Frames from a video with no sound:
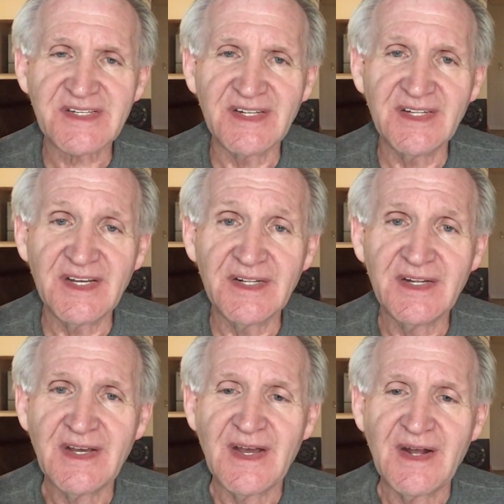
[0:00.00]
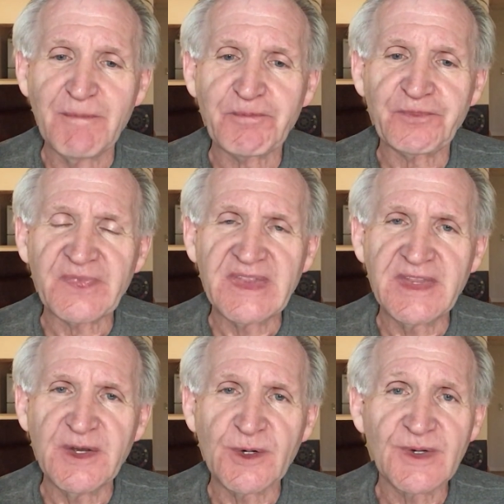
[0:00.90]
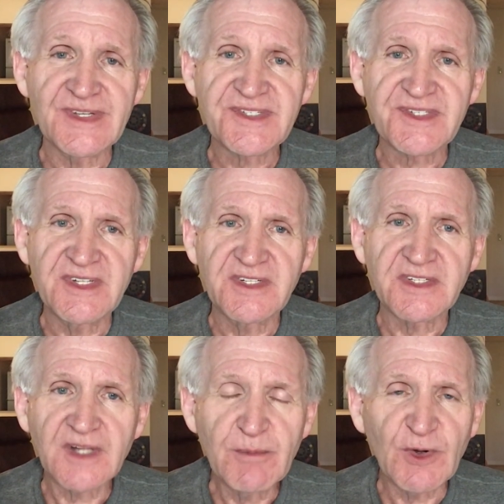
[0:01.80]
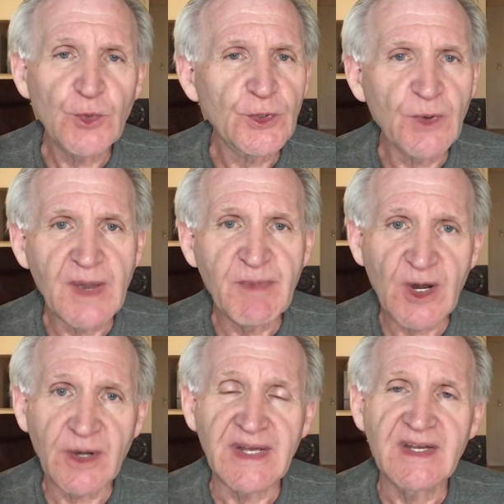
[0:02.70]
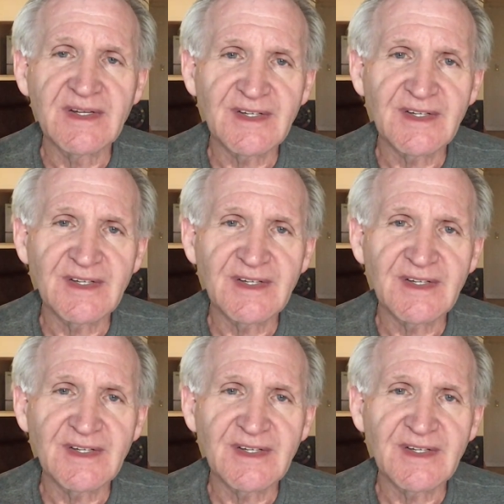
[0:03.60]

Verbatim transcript: And then there is the dilemma, who do I marry?